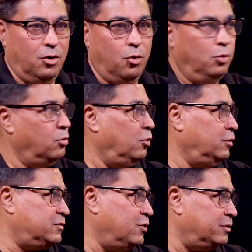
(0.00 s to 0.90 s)

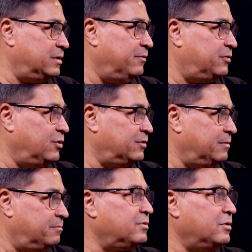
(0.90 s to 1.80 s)
all songs, love songs.
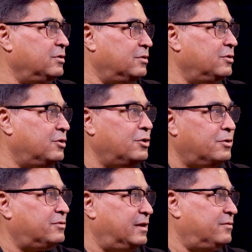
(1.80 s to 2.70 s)
You got
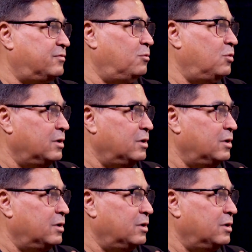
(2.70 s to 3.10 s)
to sing it from